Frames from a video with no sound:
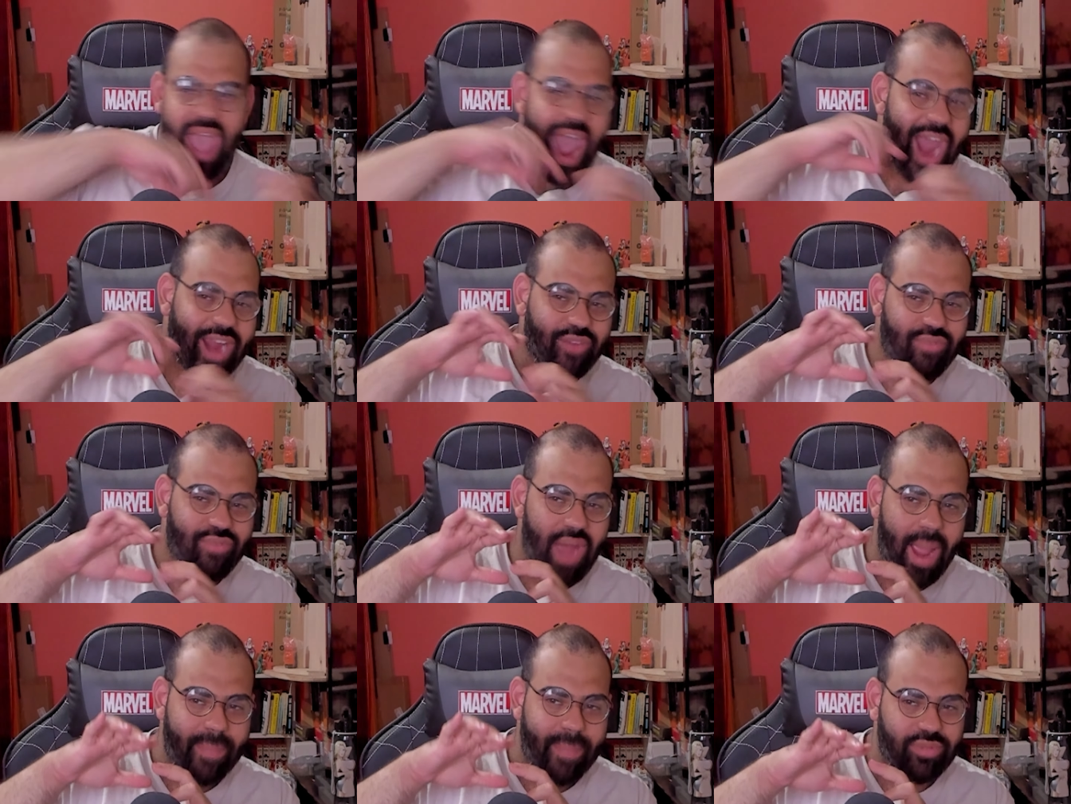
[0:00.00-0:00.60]

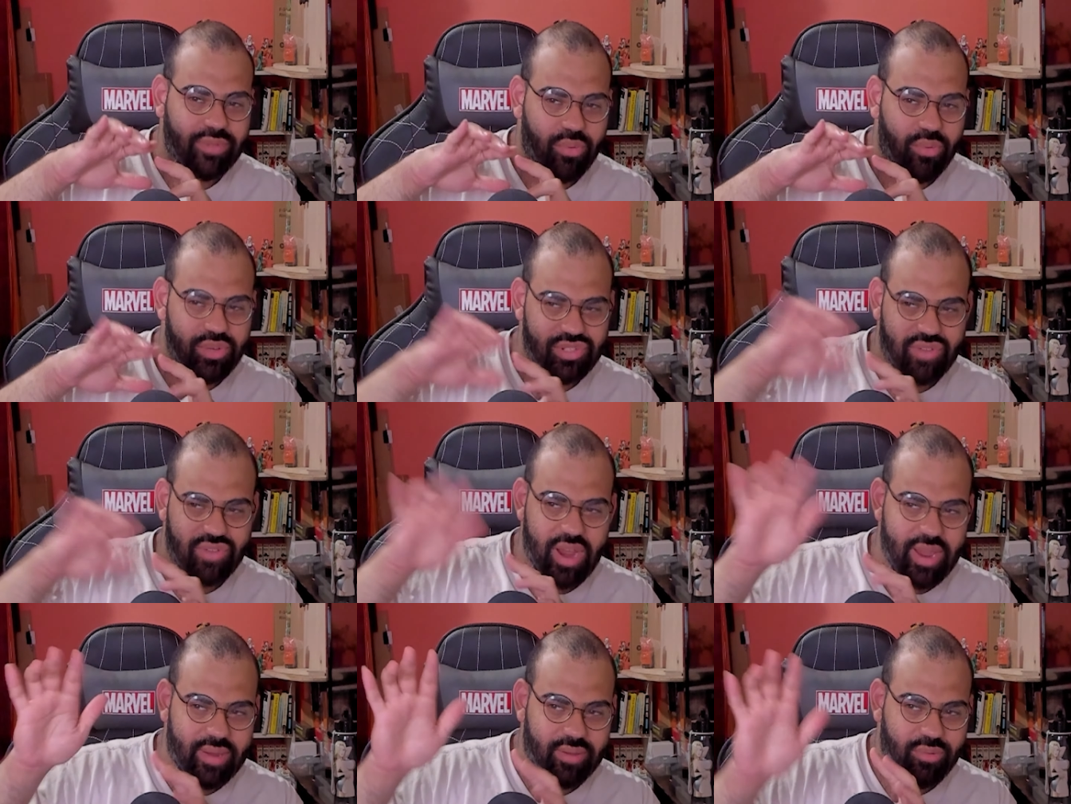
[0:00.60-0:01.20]
Akraptor was
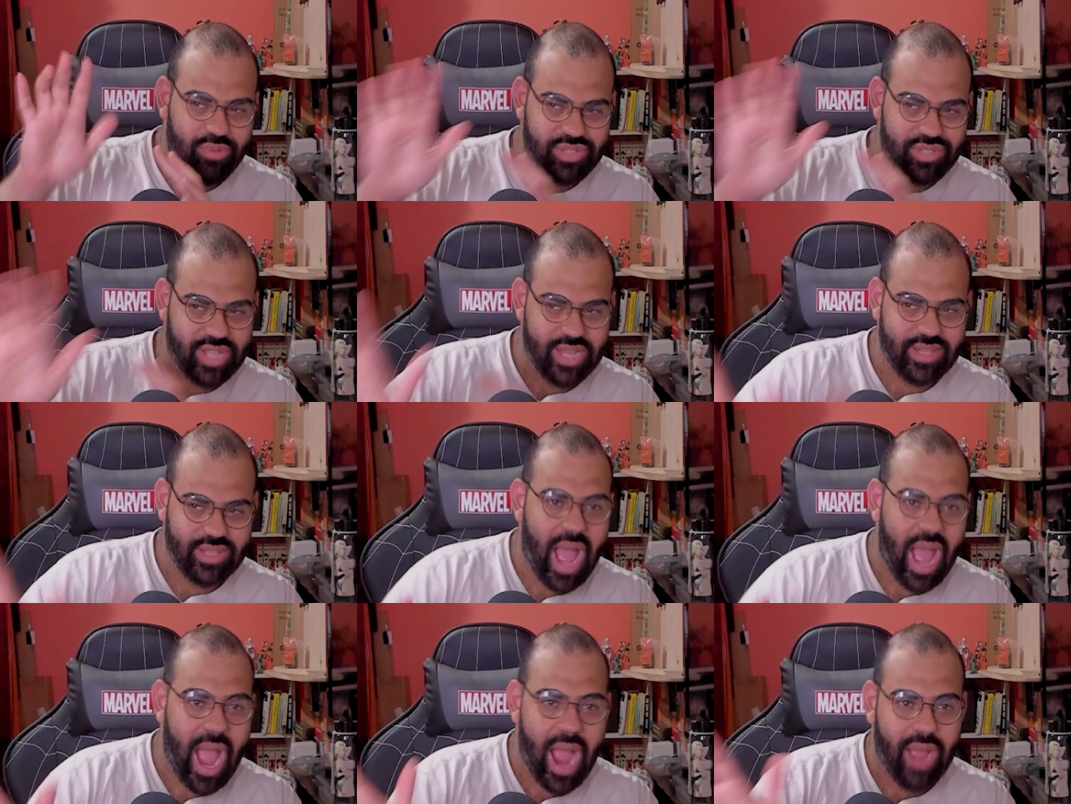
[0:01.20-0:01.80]
right was
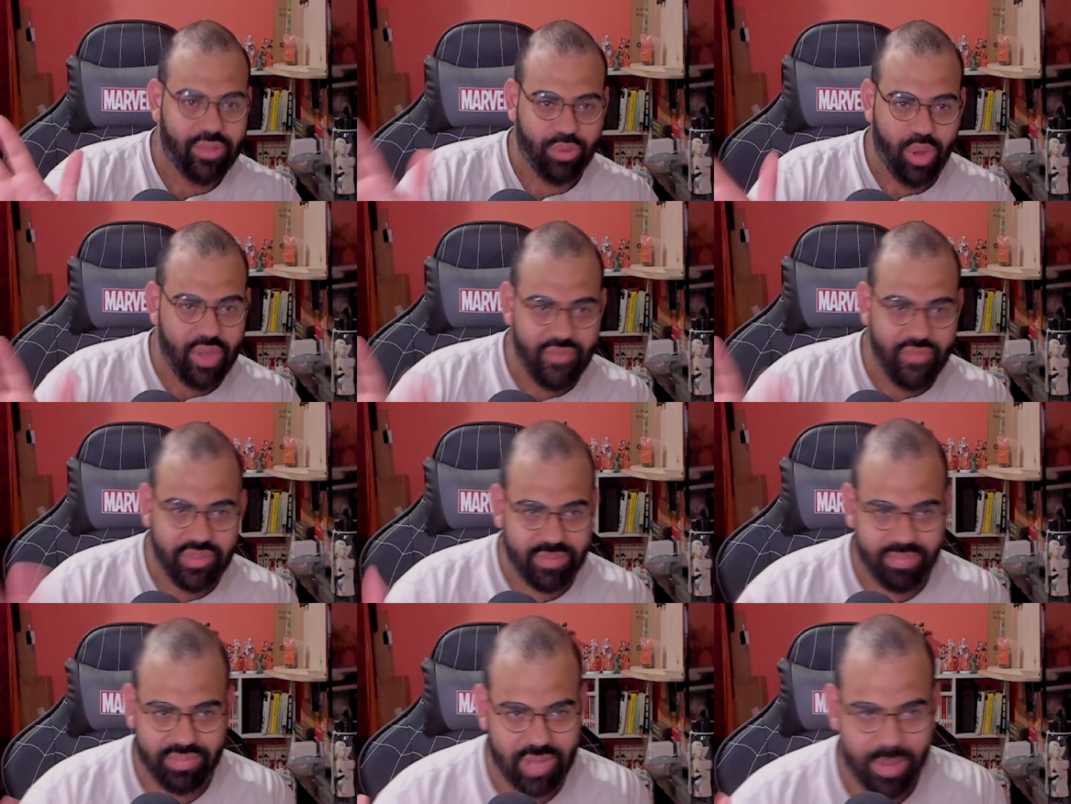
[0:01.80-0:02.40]
like, nah, don't
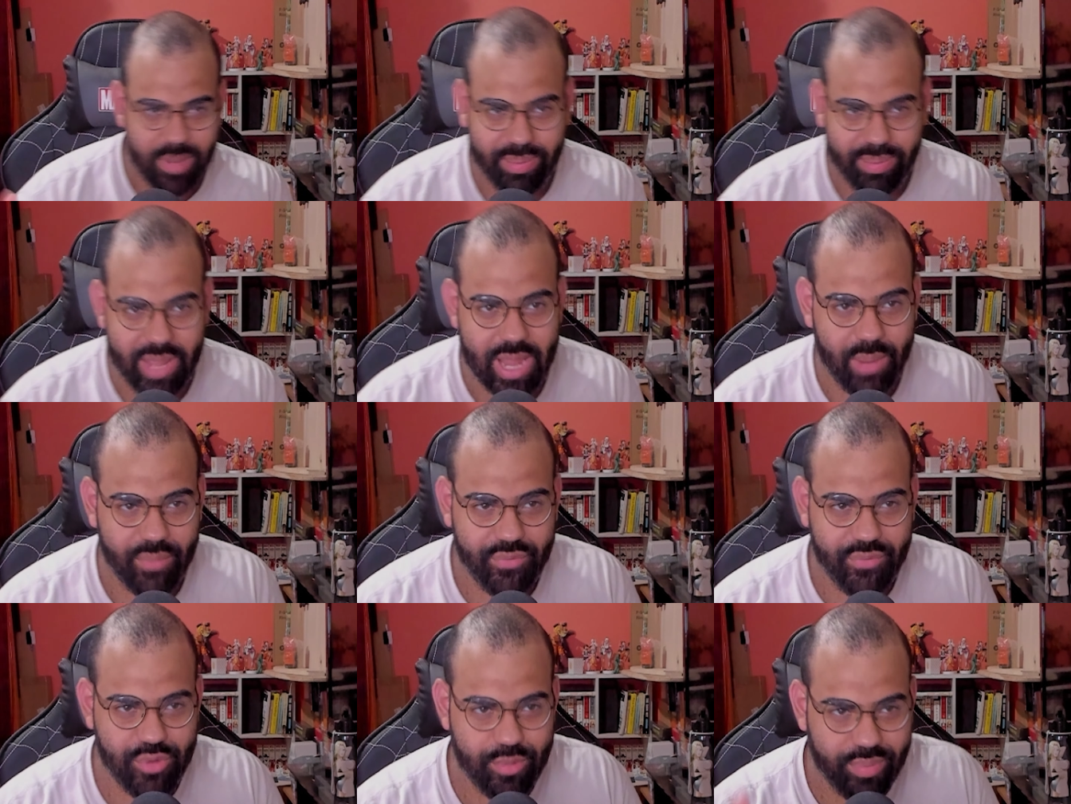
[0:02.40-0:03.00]
even. They're
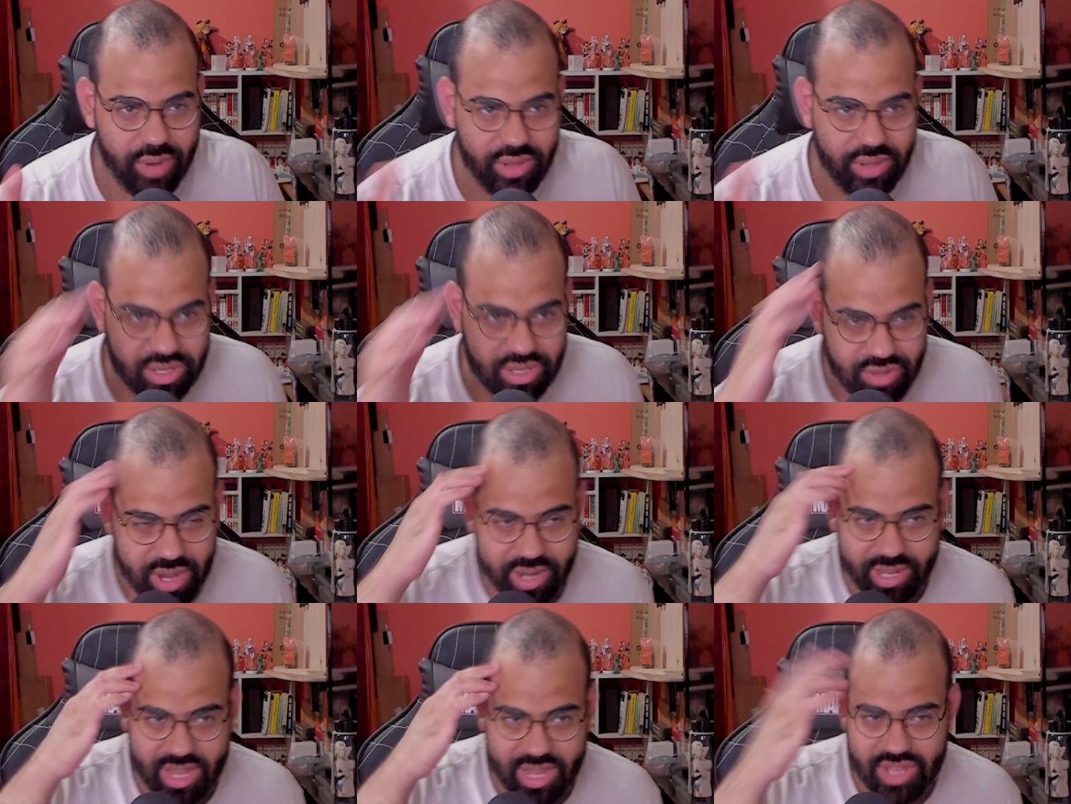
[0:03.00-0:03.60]
playing with you, bro. They're
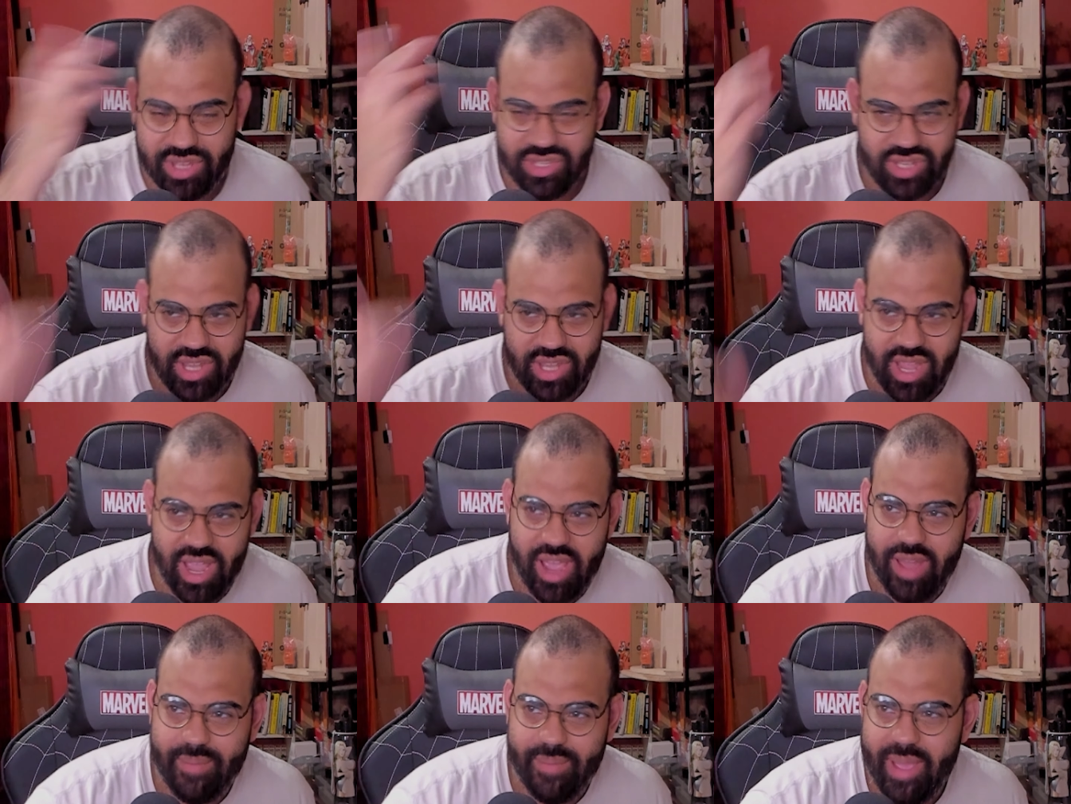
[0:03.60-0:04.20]
trying to get into
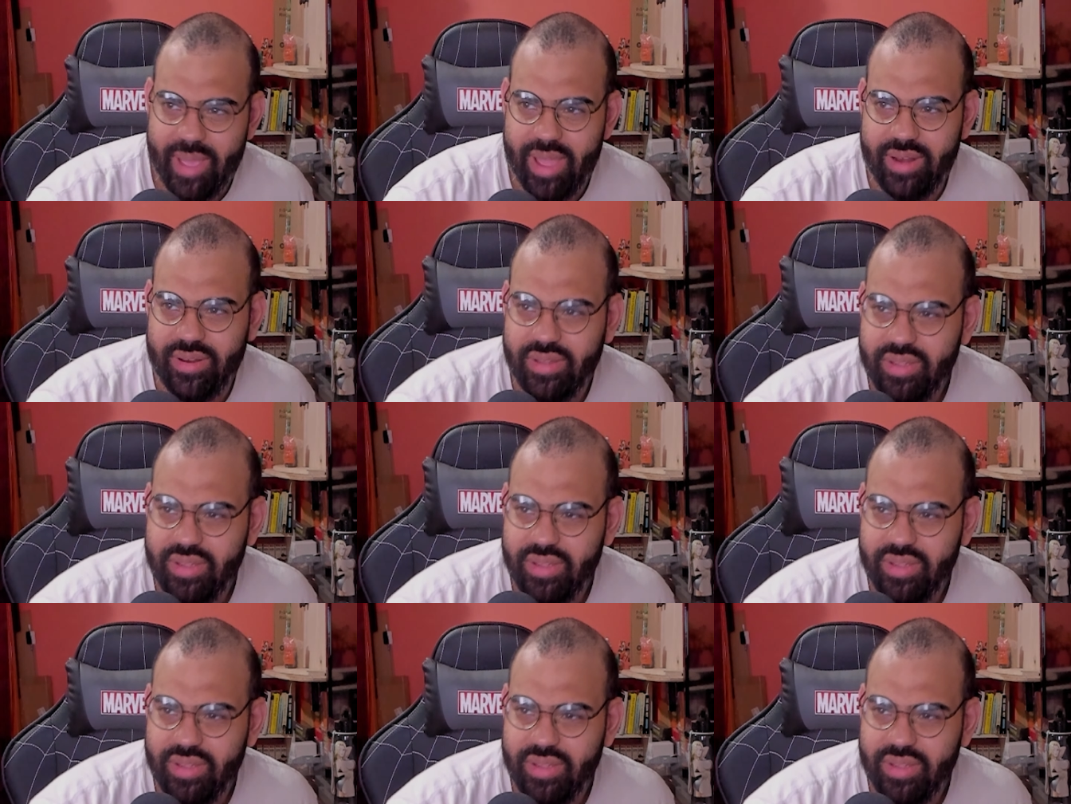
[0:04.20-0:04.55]
your head, man.